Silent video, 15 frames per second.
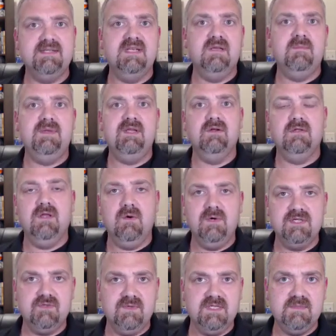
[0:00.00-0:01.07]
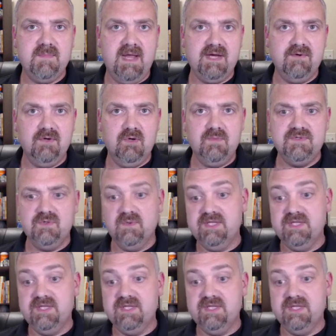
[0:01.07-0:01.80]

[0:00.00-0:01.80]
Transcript: is going to be your lowest risk microbes.